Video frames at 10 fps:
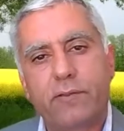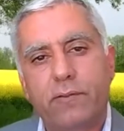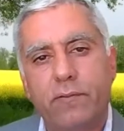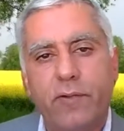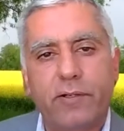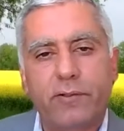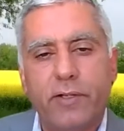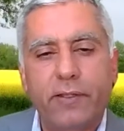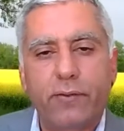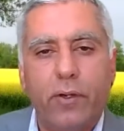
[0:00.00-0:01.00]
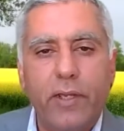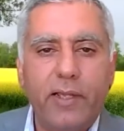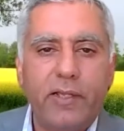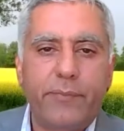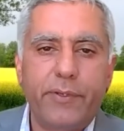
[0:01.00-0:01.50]
were trying to
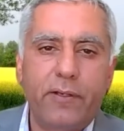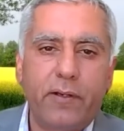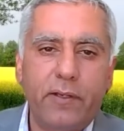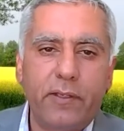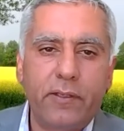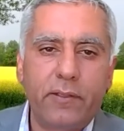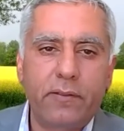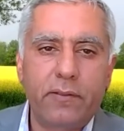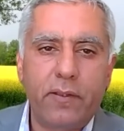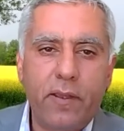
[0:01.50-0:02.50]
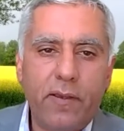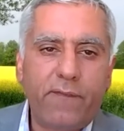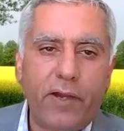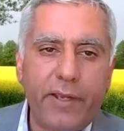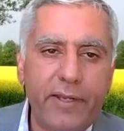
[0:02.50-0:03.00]
help Iran in
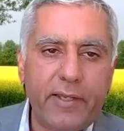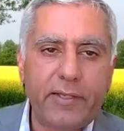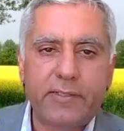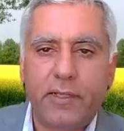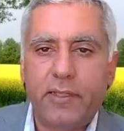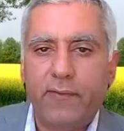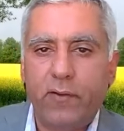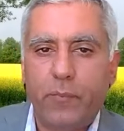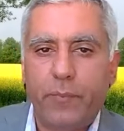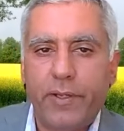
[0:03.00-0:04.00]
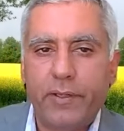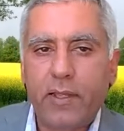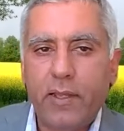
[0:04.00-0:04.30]
finance and development.